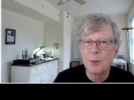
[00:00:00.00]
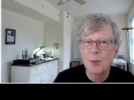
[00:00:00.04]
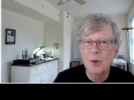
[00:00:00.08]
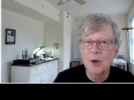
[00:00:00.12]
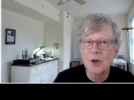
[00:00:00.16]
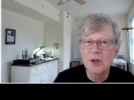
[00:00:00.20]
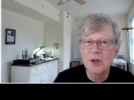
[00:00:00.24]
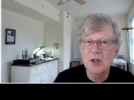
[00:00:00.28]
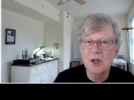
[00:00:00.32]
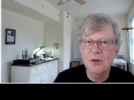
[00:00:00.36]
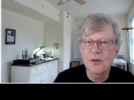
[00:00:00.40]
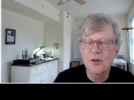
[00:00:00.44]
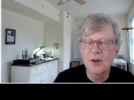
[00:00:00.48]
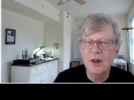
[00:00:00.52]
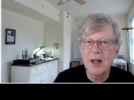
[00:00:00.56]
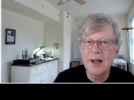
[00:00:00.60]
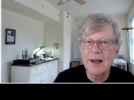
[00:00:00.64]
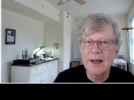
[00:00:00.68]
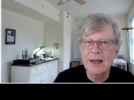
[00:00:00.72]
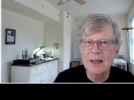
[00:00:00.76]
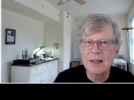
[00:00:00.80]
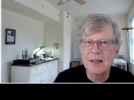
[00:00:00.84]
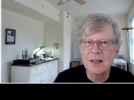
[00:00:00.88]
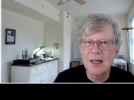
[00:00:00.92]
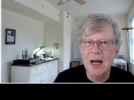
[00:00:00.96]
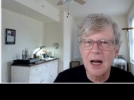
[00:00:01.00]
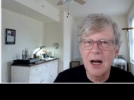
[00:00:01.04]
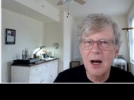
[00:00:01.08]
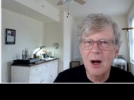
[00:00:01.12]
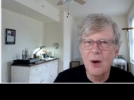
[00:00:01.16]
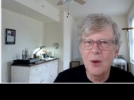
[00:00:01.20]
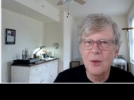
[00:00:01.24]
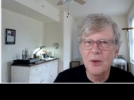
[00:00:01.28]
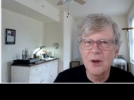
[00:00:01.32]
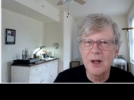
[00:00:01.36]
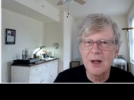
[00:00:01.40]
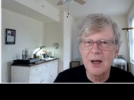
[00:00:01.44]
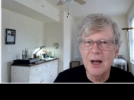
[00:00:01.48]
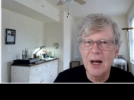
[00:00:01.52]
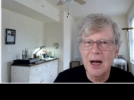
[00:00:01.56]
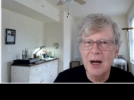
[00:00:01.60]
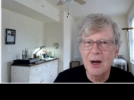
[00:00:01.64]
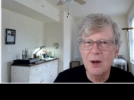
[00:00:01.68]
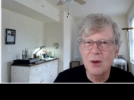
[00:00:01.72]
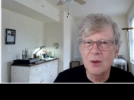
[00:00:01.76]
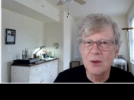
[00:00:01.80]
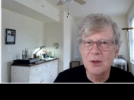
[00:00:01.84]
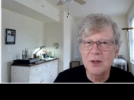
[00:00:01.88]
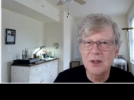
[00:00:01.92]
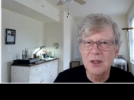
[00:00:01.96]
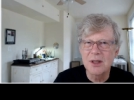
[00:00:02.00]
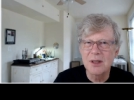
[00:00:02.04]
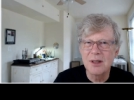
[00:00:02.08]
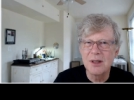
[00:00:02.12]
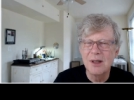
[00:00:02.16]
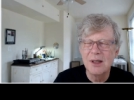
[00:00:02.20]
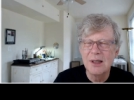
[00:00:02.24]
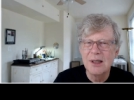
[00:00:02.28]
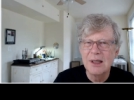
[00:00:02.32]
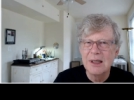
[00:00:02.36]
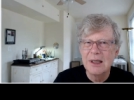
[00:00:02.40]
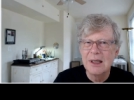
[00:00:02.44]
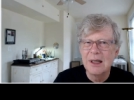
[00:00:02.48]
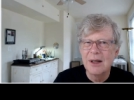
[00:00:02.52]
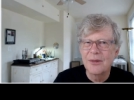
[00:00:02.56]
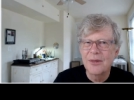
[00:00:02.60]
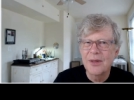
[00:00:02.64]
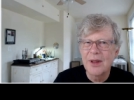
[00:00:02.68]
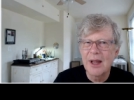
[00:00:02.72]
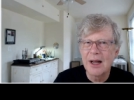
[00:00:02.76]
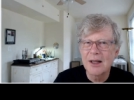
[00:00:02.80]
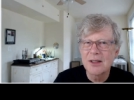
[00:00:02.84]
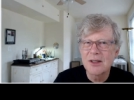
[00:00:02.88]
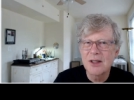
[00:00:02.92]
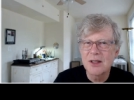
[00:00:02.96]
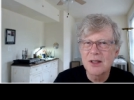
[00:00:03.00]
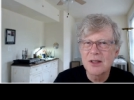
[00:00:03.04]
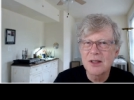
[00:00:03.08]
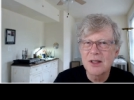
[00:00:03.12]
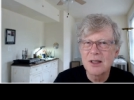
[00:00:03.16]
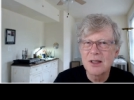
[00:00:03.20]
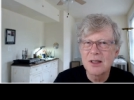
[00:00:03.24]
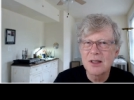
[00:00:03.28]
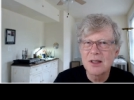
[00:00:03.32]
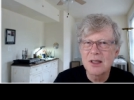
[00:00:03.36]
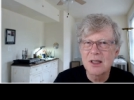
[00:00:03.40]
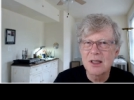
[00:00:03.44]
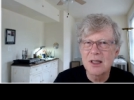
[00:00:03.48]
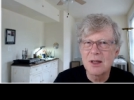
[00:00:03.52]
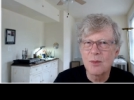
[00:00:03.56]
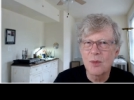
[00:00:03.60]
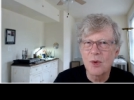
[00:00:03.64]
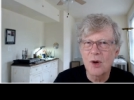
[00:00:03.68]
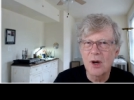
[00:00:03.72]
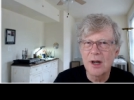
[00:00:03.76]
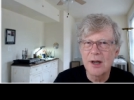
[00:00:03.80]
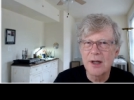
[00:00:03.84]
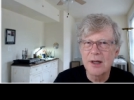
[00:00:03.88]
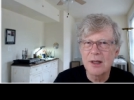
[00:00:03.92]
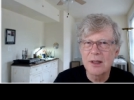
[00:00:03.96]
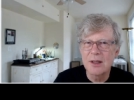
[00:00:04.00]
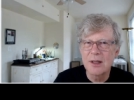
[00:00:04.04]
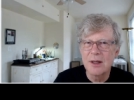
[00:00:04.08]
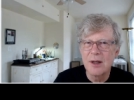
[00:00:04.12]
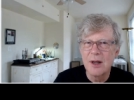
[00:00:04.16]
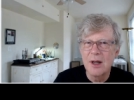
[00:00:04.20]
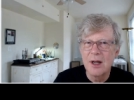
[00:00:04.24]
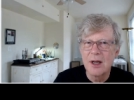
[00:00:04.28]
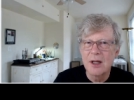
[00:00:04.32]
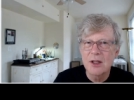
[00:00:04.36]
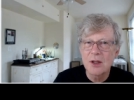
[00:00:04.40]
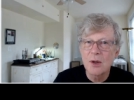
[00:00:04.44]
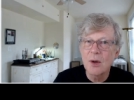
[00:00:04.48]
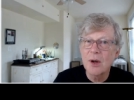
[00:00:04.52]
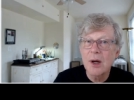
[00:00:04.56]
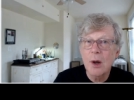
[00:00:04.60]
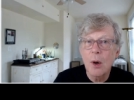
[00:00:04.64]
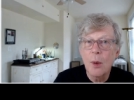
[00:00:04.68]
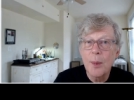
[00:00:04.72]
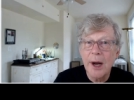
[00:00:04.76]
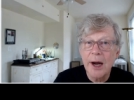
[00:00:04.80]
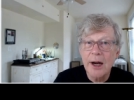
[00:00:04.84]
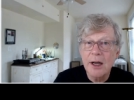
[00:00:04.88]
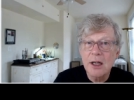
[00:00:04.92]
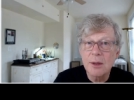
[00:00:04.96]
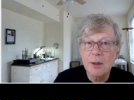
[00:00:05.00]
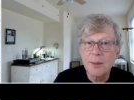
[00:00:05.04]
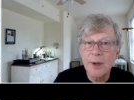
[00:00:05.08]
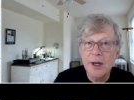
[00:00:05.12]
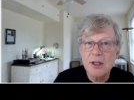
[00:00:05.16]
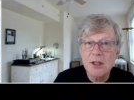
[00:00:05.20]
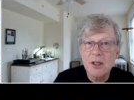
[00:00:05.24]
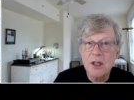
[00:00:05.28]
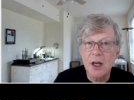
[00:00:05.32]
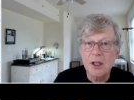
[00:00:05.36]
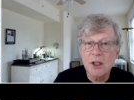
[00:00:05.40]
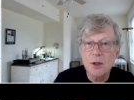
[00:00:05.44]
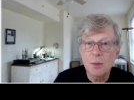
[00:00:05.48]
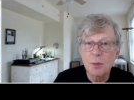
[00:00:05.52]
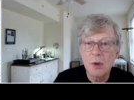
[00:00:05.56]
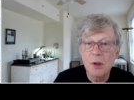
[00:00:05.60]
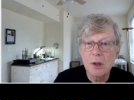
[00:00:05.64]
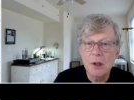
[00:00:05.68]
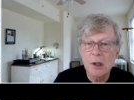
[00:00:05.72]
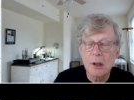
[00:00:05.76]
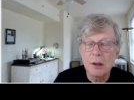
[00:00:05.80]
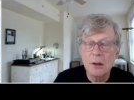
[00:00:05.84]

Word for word: the birds are flying down and out, and that just didn't seem right. So I go back to my sketchbook